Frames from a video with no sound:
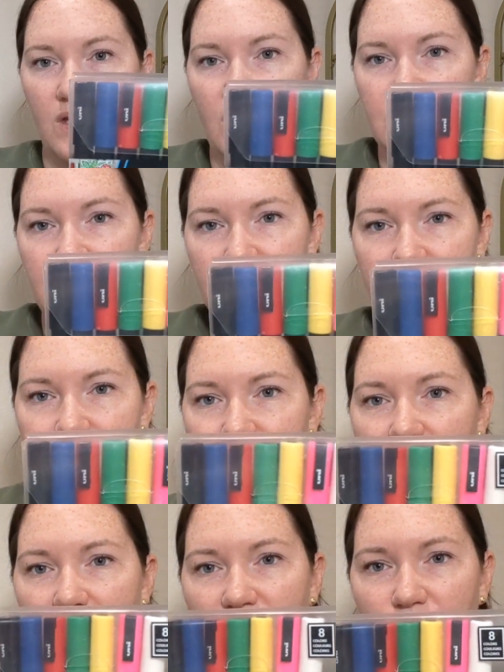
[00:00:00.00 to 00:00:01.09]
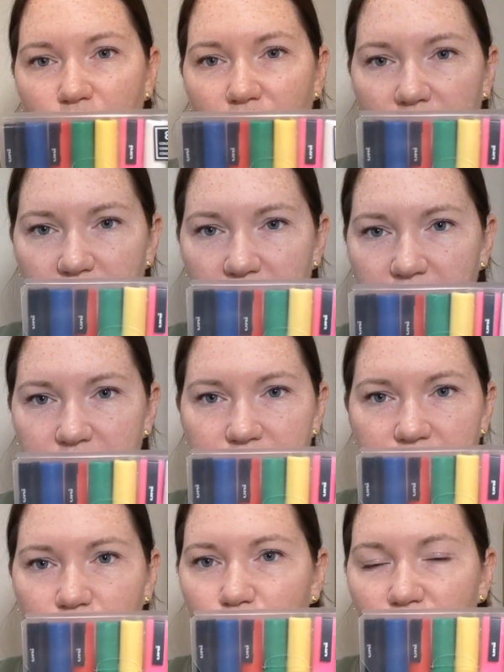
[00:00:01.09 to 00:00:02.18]
It's nice because you've got your
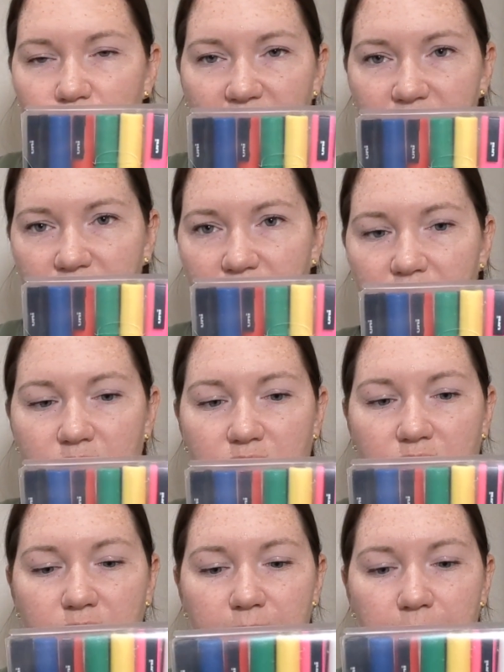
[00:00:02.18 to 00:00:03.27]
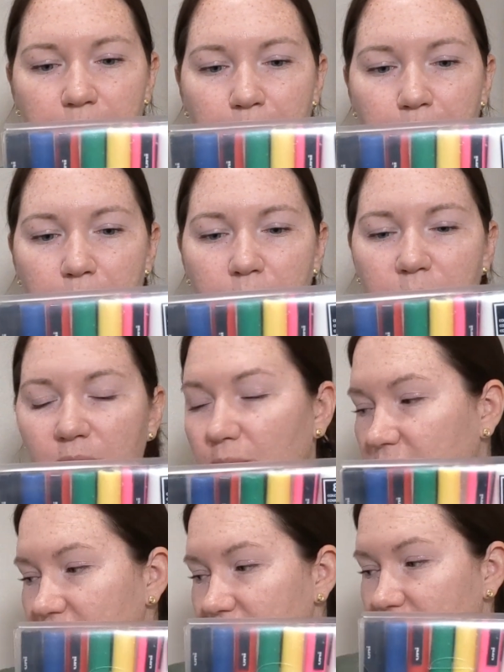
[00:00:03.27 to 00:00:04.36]
primaries, pretty basic, but
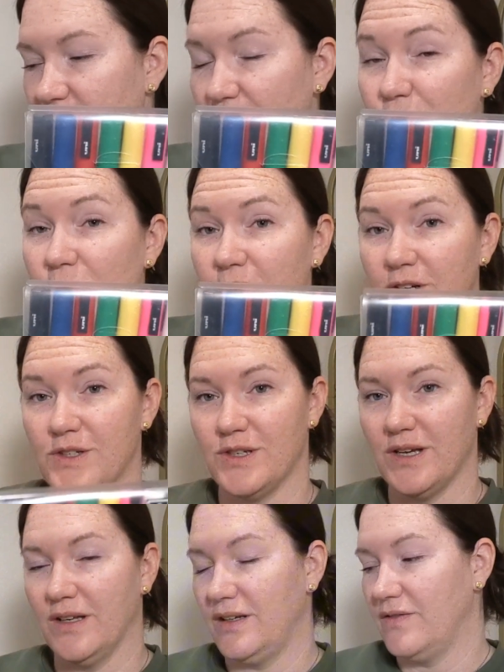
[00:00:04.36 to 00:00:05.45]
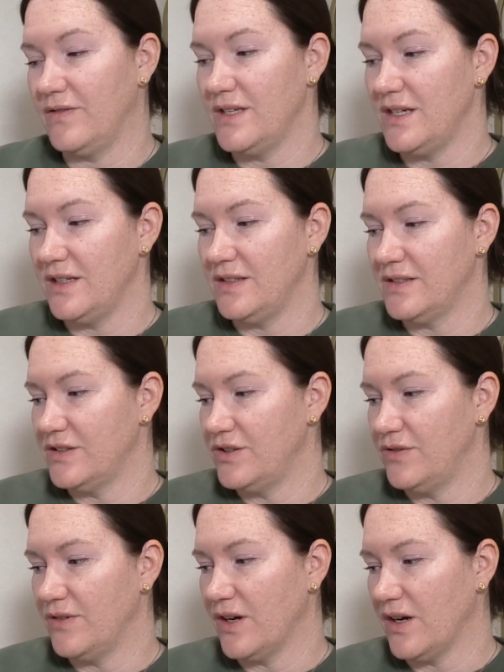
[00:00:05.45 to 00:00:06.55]
with some of the cool functionality of these is
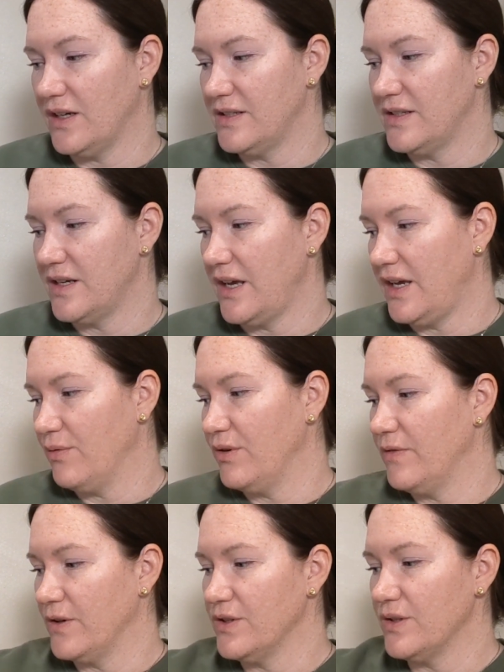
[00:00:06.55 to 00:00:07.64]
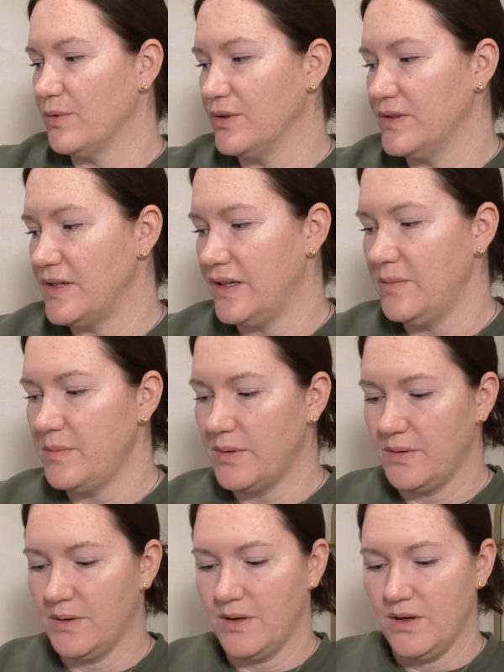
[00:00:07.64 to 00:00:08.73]
you've got a reversible tip
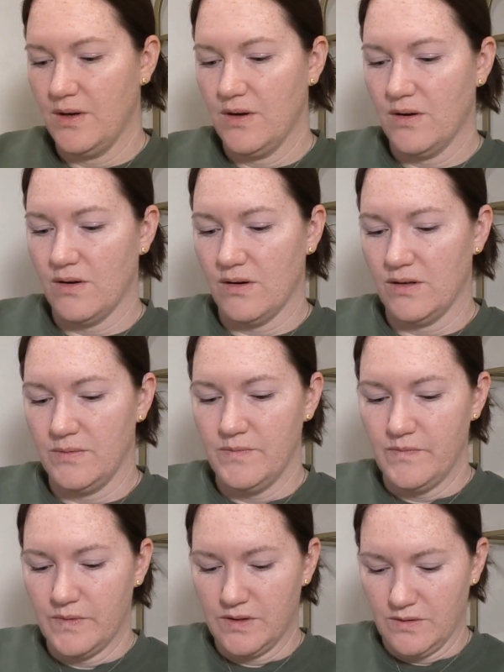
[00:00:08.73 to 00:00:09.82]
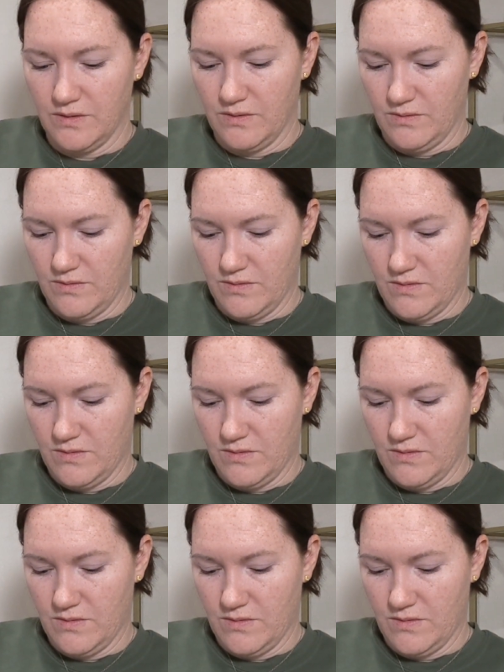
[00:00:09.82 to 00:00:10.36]
on them. So I'll